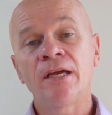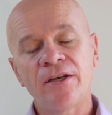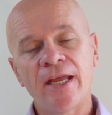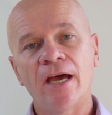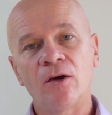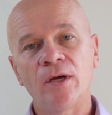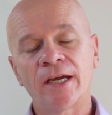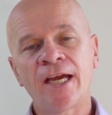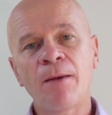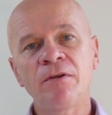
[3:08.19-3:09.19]
Now, a
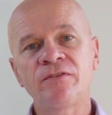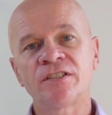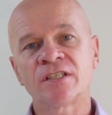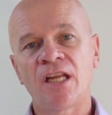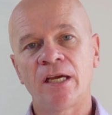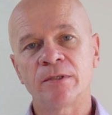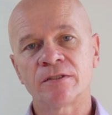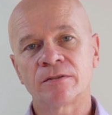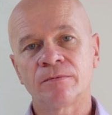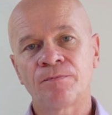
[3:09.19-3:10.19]
couple of
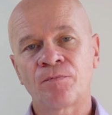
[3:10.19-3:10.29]
disclaimers.